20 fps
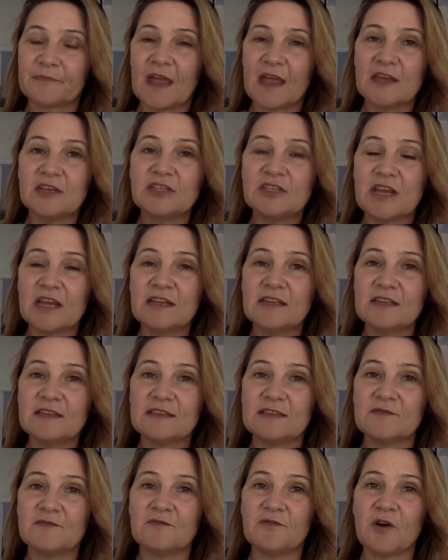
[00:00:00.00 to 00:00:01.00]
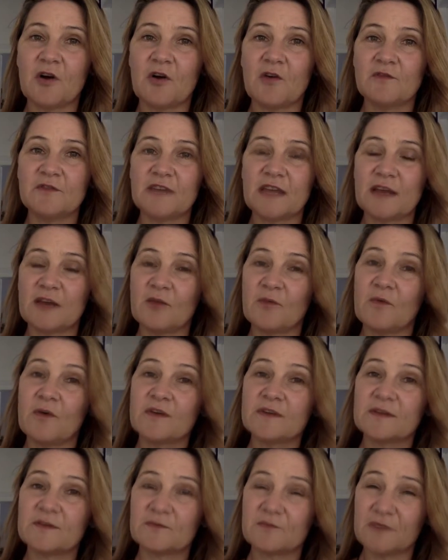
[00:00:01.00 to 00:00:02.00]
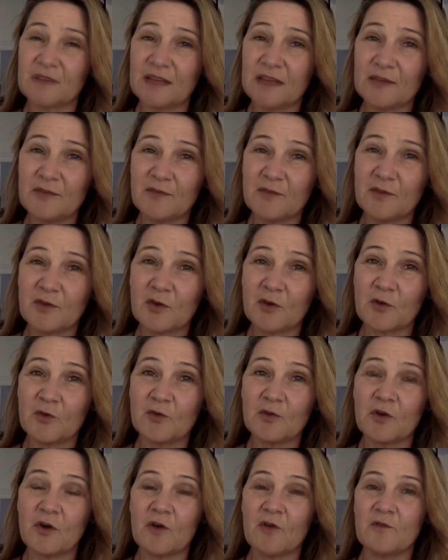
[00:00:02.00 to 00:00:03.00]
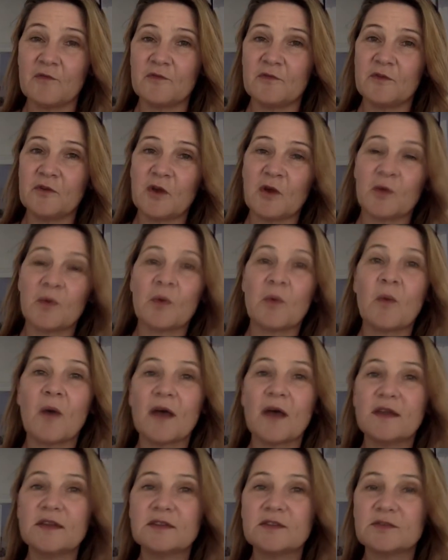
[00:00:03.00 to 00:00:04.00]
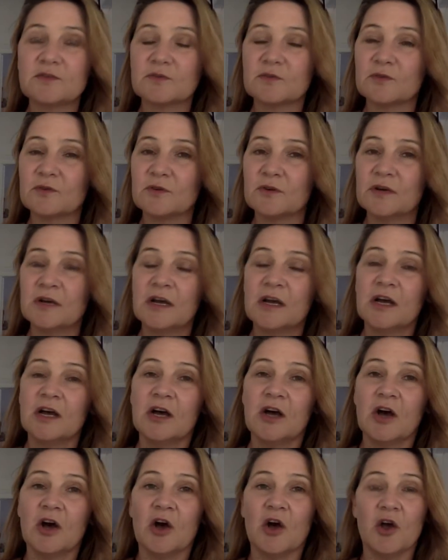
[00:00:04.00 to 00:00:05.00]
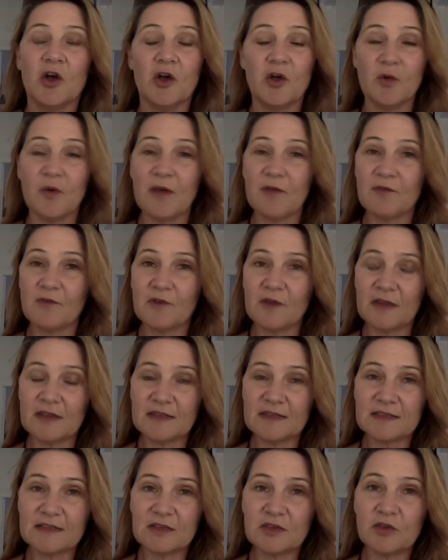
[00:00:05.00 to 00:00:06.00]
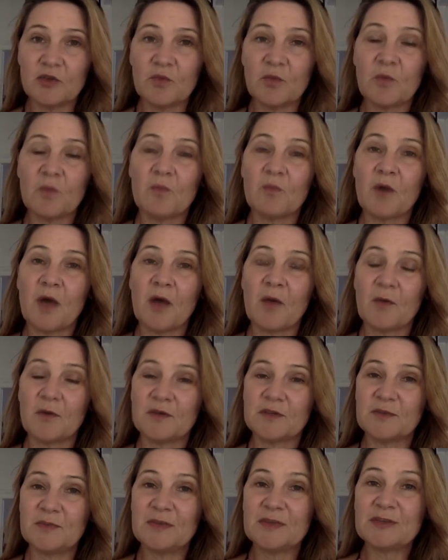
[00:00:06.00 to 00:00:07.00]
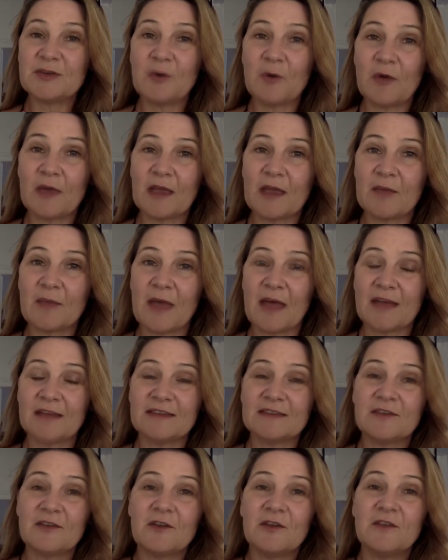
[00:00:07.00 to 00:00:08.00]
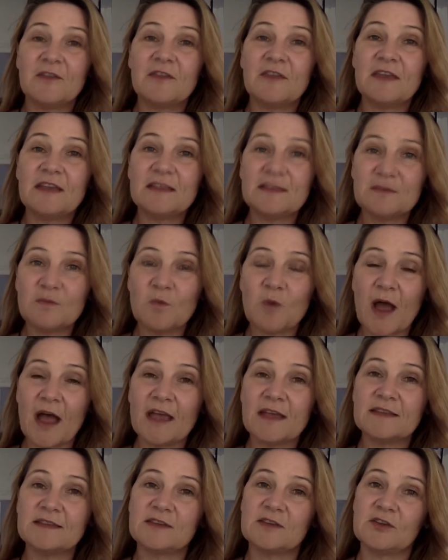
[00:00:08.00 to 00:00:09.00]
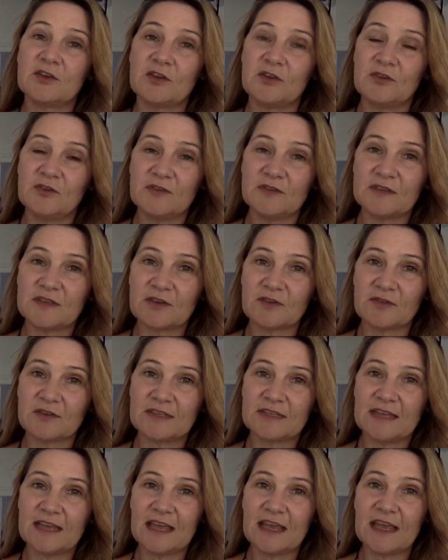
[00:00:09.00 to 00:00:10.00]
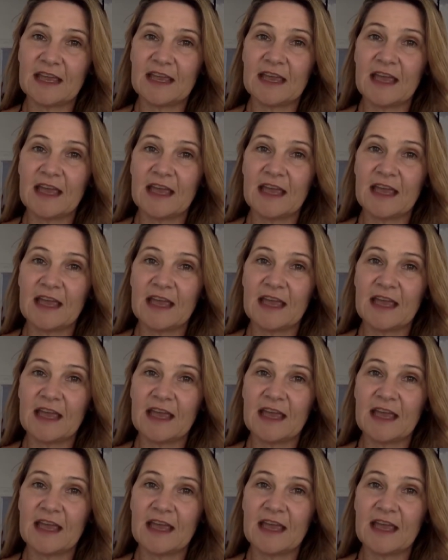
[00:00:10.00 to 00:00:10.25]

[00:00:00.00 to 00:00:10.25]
agendas involved, and it wasn't really for the good of, Rwanda or whoever it is that you might want to be talking about. So these are ways that you can use the critique.